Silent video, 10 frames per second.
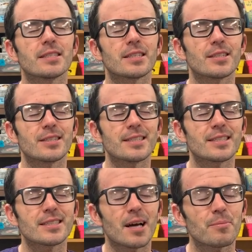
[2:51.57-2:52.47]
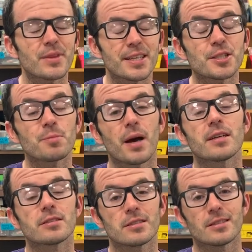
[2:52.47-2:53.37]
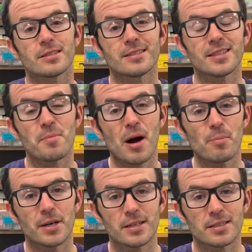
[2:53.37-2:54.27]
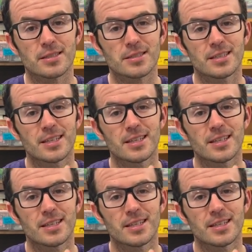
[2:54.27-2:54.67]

There is something special about books.